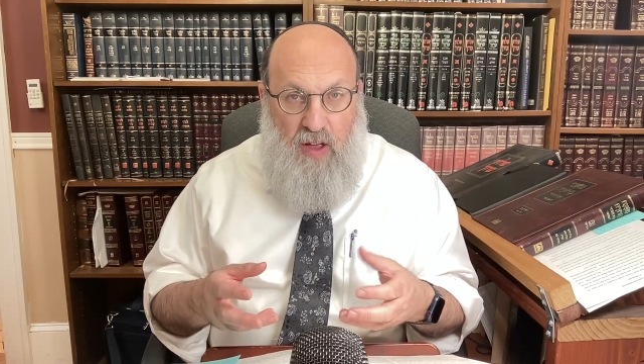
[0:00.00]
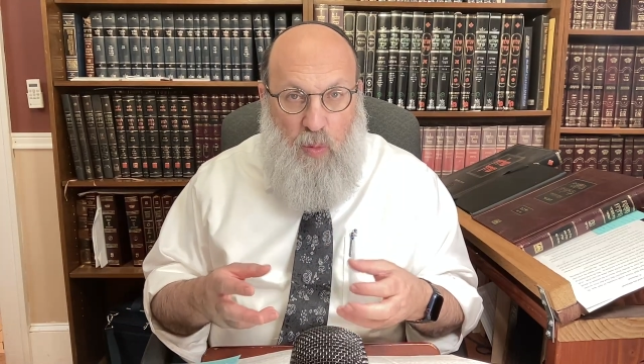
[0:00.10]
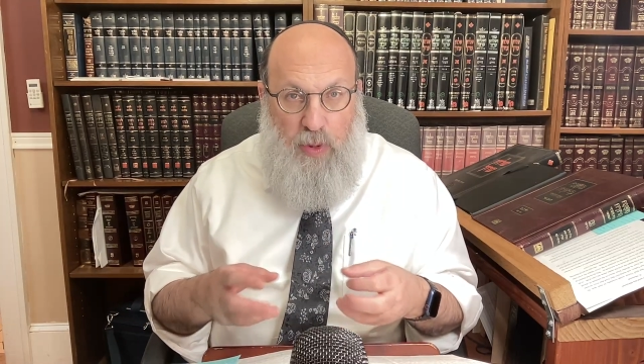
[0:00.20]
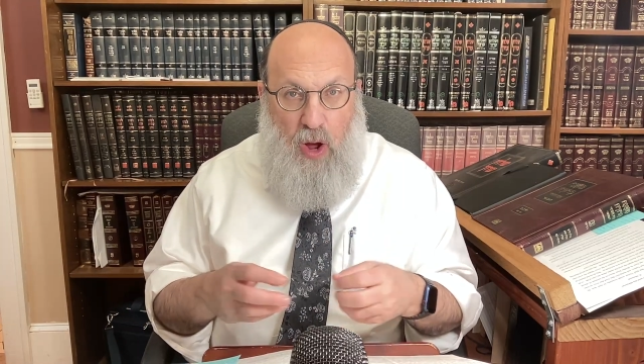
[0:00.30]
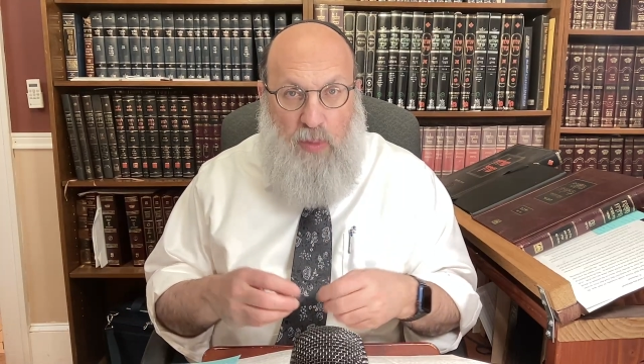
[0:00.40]

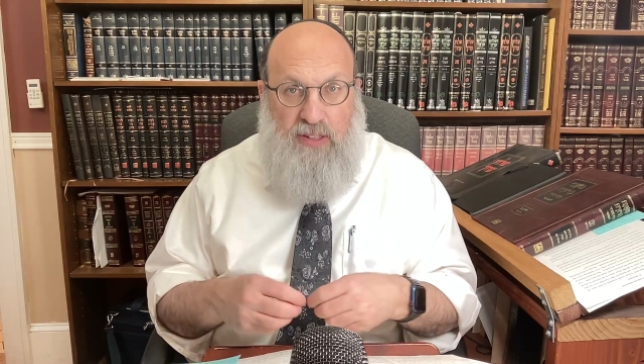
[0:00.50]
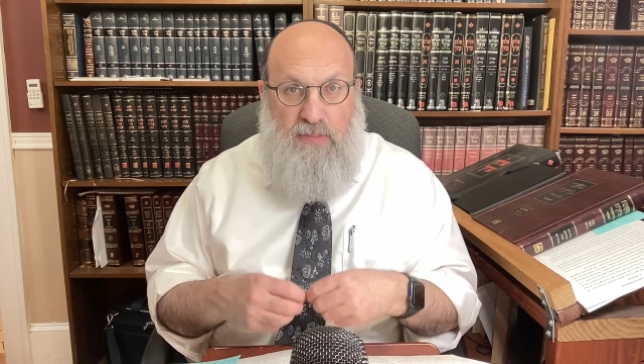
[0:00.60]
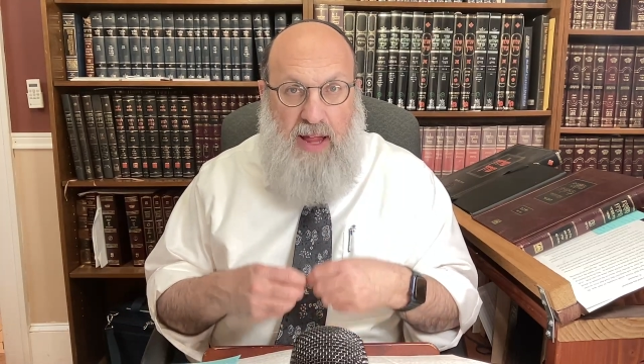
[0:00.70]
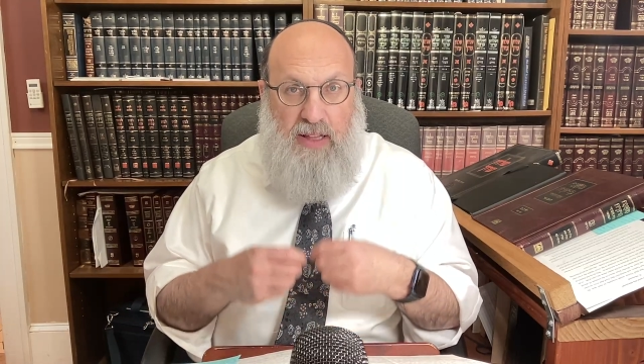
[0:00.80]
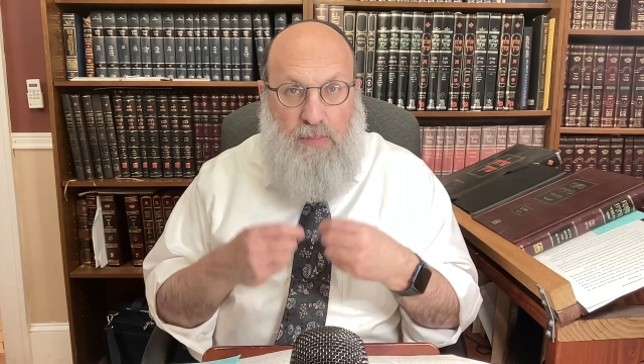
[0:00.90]
we always
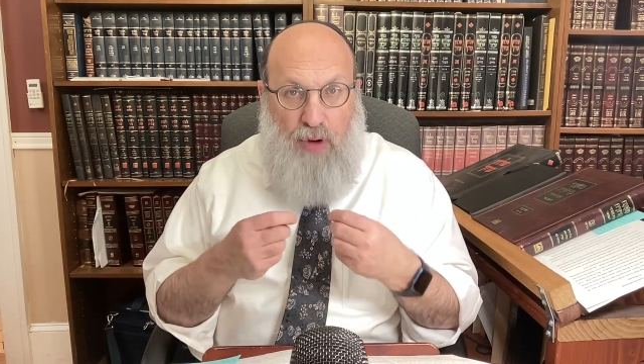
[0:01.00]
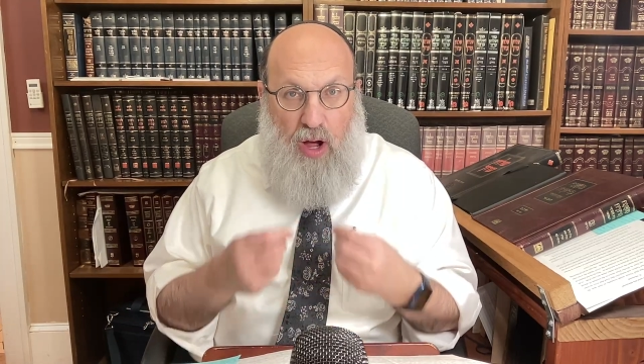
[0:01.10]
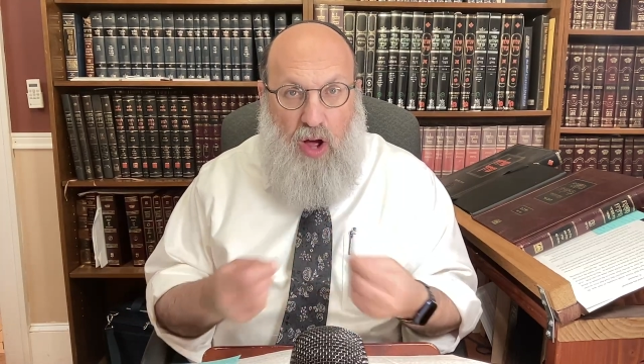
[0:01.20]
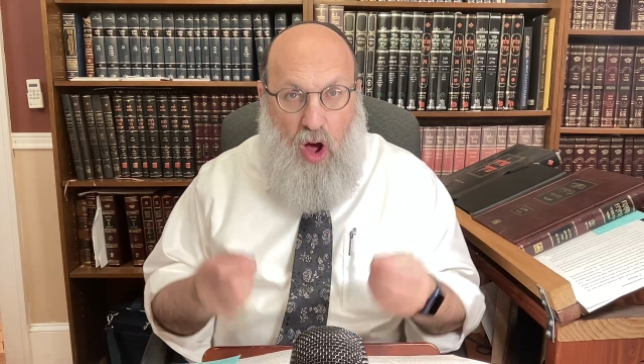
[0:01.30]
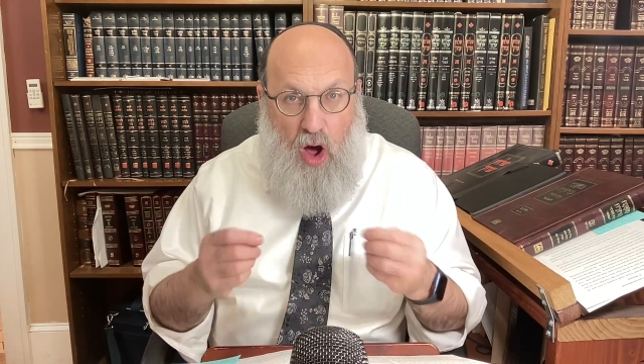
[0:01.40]
make the
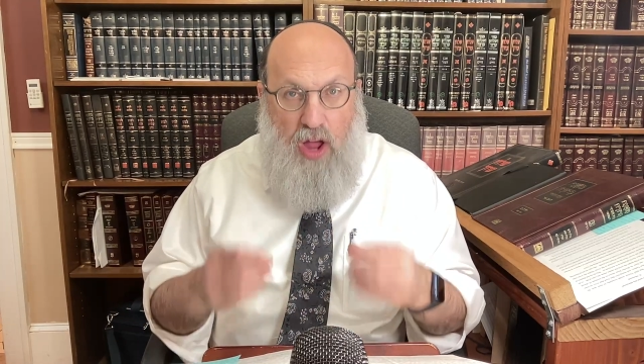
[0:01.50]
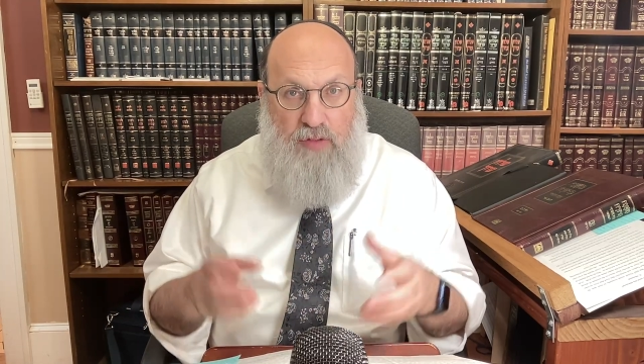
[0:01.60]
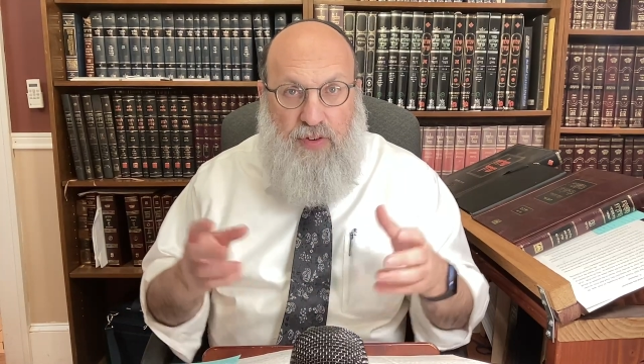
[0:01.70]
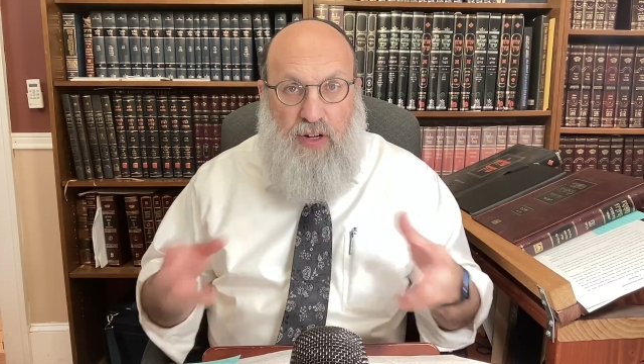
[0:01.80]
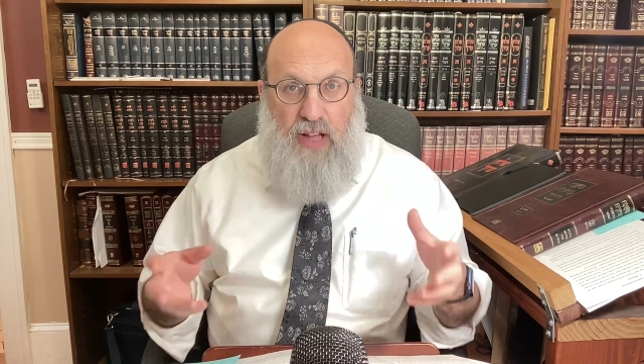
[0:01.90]
bracha
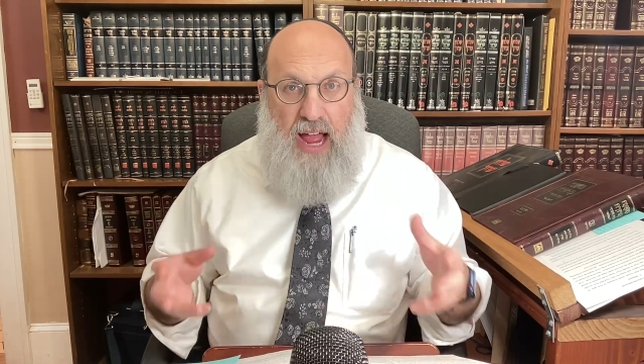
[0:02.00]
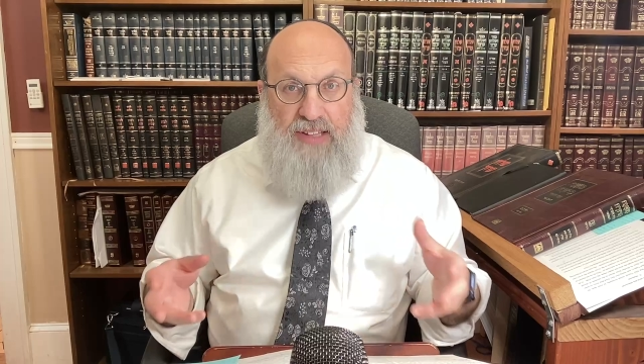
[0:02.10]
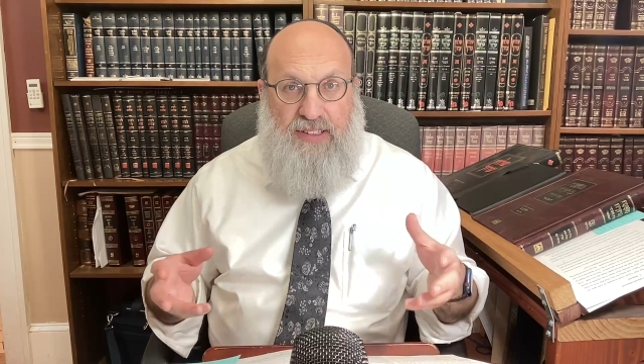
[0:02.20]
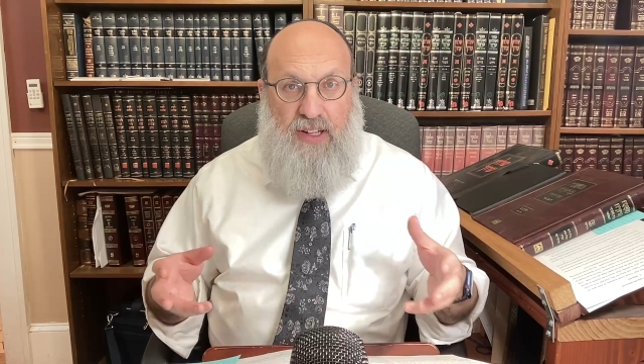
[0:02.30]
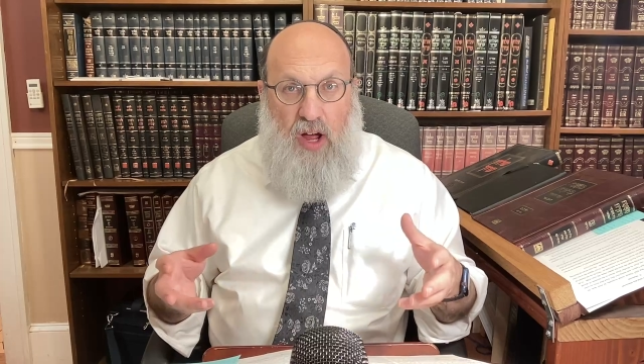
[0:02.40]
over
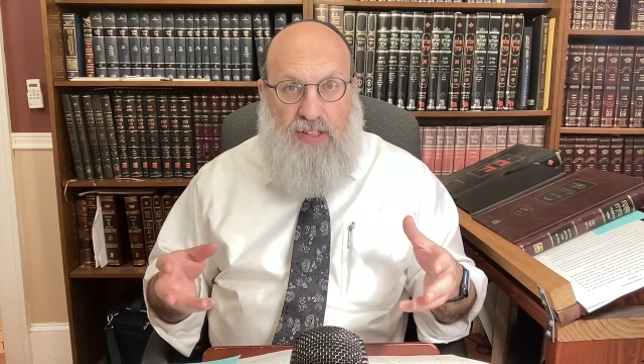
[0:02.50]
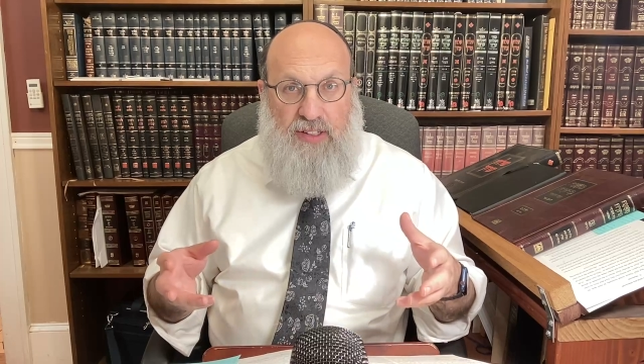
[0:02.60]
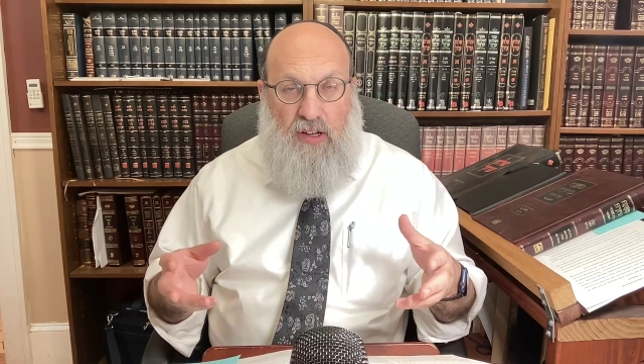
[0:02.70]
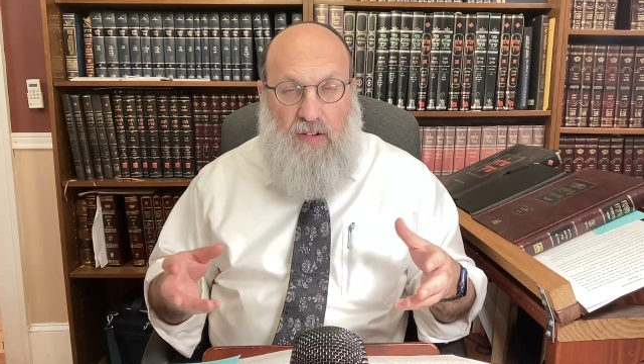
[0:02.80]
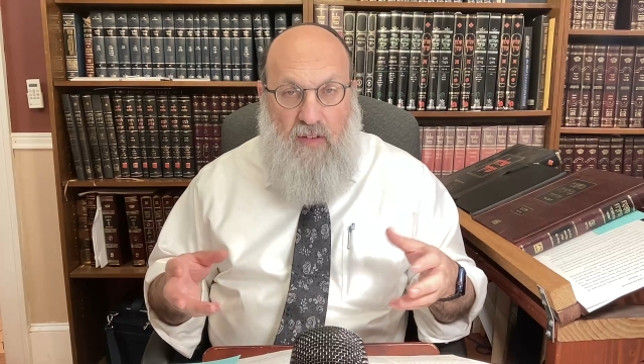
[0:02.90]
la'asiyasan.